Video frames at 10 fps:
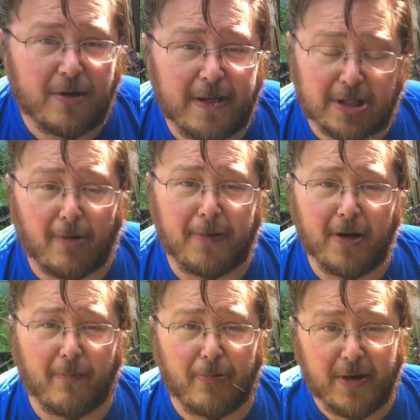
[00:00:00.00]
to be topping
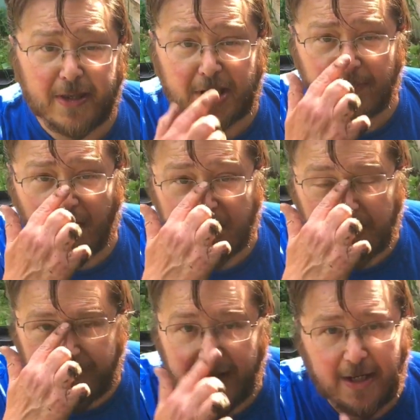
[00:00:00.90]
up with a tomato
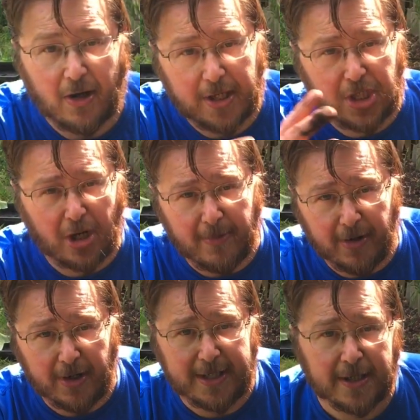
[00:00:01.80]
feed like
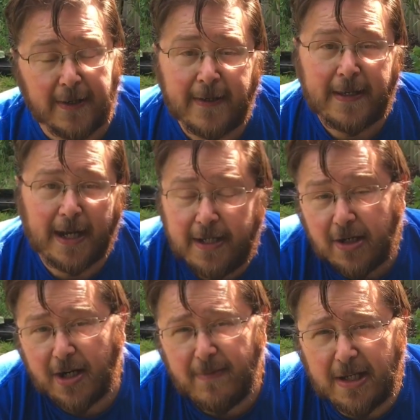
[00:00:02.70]
Tomarite, and you're
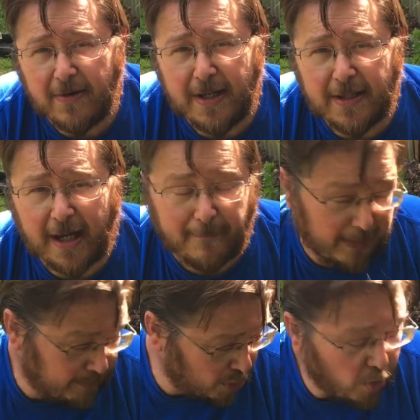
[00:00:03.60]
going to be doing that
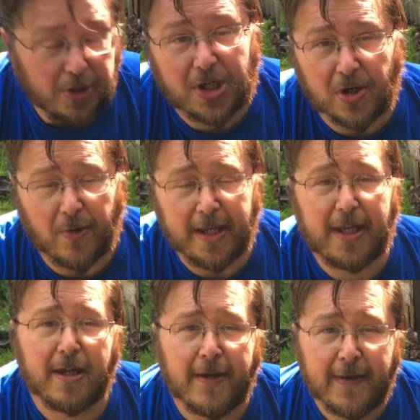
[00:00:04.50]
perhaps once a
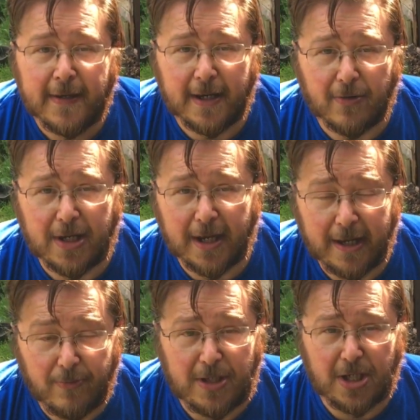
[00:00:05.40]
week, okay,
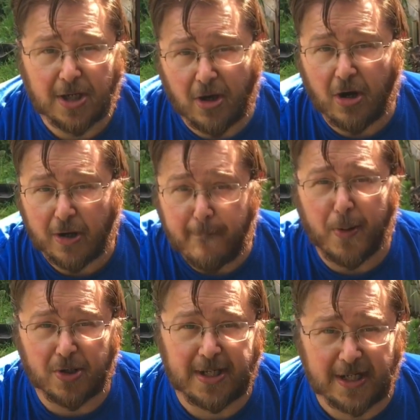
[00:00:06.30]
which is a high
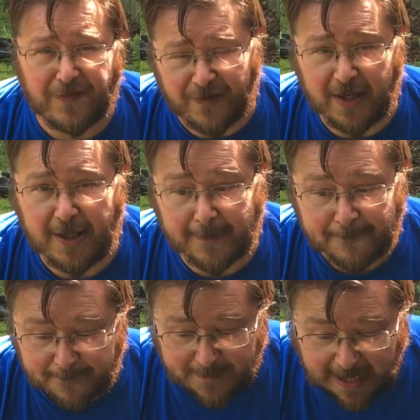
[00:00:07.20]
potash feed.
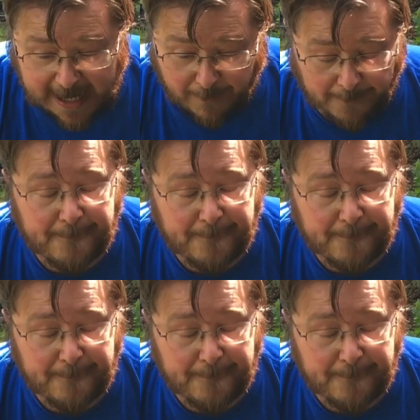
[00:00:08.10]
Now